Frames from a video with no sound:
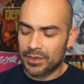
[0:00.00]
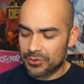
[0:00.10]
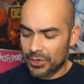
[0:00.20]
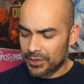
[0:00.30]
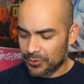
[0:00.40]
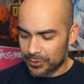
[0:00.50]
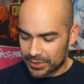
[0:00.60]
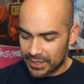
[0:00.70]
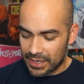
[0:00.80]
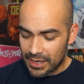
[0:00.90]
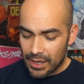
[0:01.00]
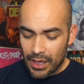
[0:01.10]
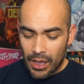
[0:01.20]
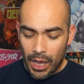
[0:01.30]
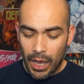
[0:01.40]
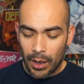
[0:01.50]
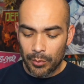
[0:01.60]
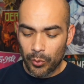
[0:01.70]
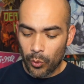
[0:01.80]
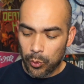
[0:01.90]
Transverse City.
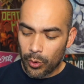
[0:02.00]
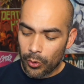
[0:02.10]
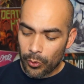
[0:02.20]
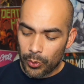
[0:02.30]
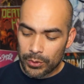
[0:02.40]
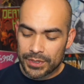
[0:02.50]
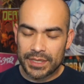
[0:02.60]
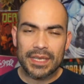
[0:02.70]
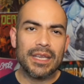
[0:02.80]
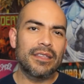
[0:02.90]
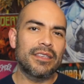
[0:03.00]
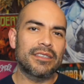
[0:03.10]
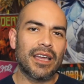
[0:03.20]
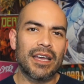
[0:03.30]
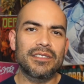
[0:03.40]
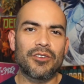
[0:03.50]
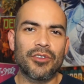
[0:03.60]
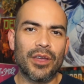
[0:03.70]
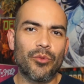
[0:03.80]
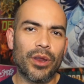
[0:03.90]
We're seeing these guys that are
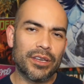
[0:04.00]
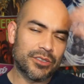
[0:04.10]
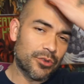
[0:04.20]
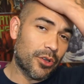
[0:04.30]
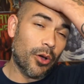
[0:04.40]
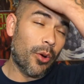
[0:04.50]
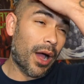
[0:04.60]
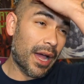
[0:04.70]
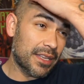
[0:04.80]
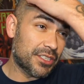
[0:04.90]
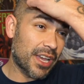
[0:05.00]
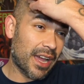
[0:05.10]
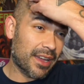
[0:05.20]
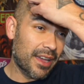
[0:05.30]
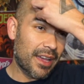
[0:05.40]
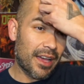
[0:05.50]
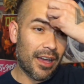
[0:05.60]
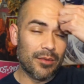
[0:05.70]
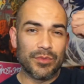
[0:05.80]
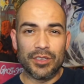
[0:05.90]
getting ready to go hijack
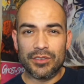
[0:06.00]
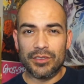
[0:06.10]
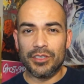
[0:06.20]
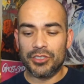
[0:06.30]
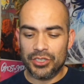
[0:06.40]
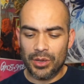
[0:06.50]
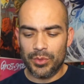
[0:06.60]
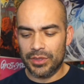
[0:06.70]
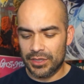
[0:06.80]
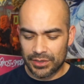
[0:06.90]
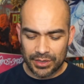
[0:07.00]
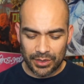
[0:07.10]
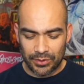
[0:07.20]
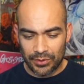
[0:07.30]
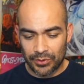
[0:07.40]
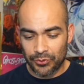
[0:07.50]
this shipment, this